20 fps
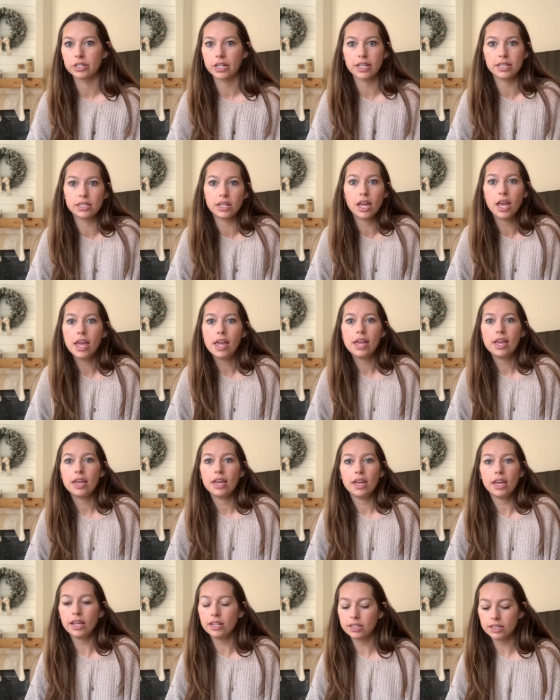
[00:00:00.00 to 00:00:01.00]
It's
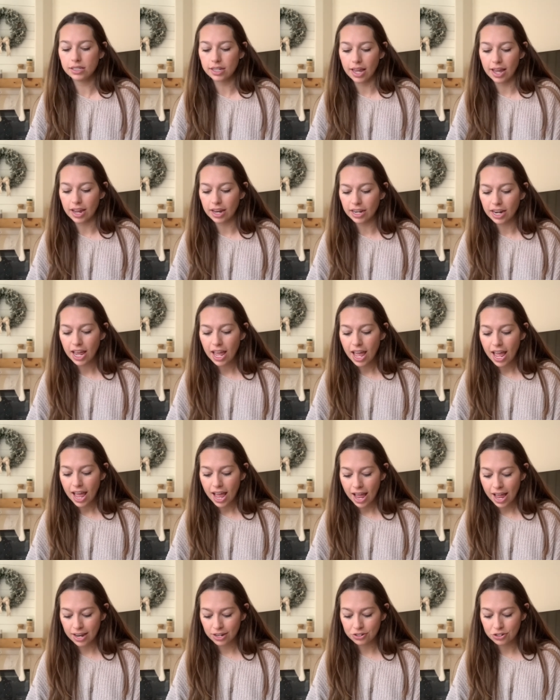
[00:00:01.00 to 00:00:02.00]
insane.
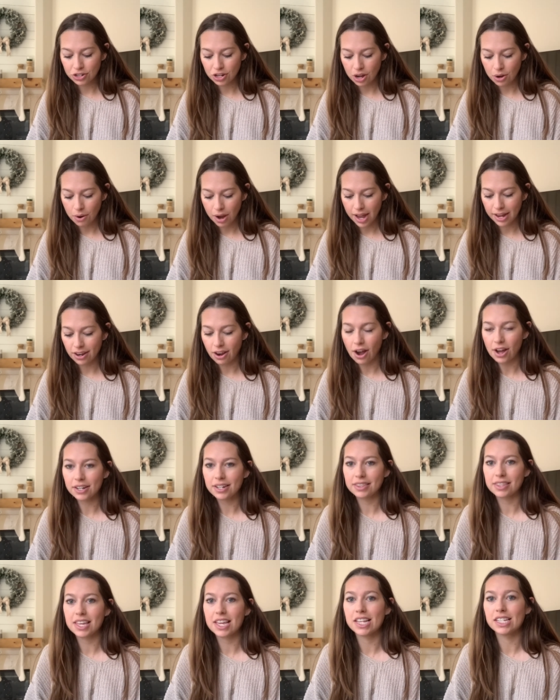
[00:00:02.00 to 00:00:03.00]
And so I
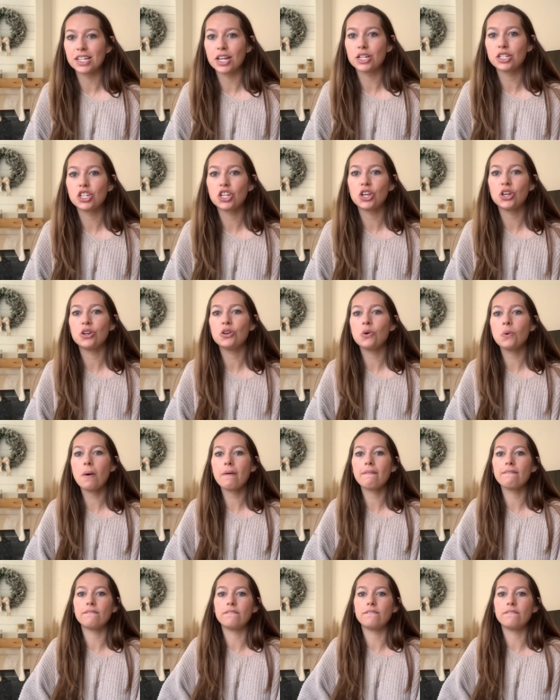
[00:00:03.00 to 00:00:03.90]
got these 2